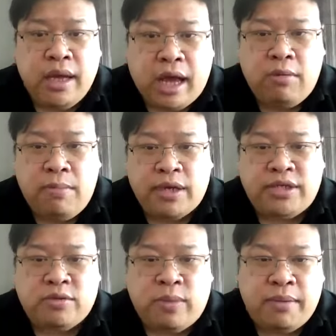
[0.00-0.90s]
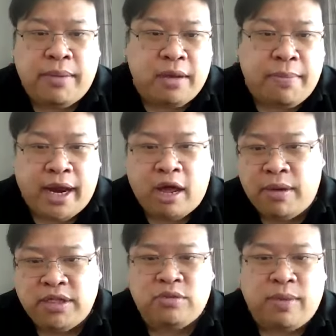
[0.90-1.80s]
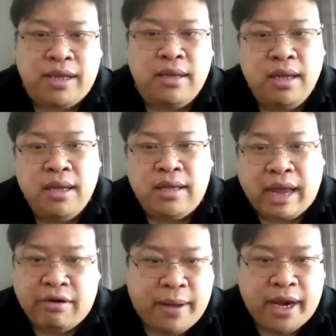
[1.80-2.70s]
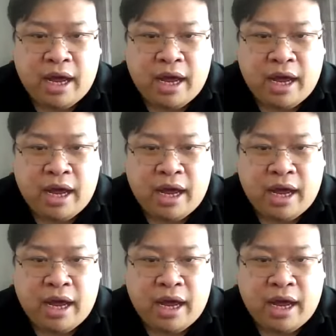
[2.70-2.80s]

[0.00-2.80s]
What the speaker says: How much is 1 megabyte? How much is 1 terabyte?